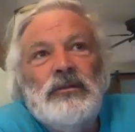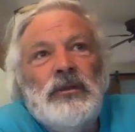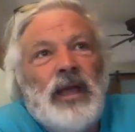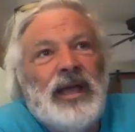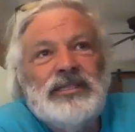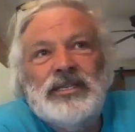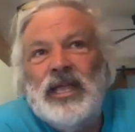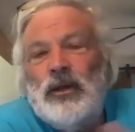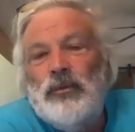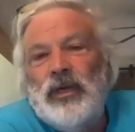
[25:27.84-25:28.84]
not to
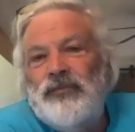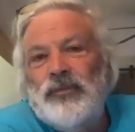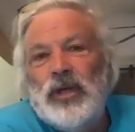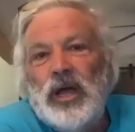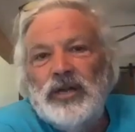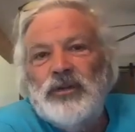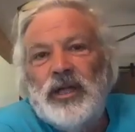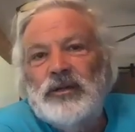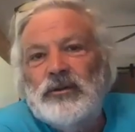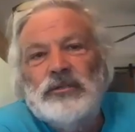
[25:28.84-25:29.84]
take away from
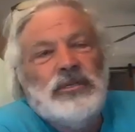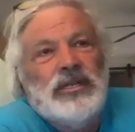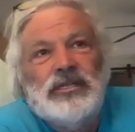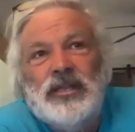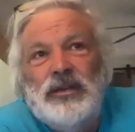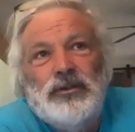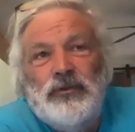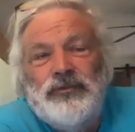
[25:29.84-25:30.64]
contractors, because they do a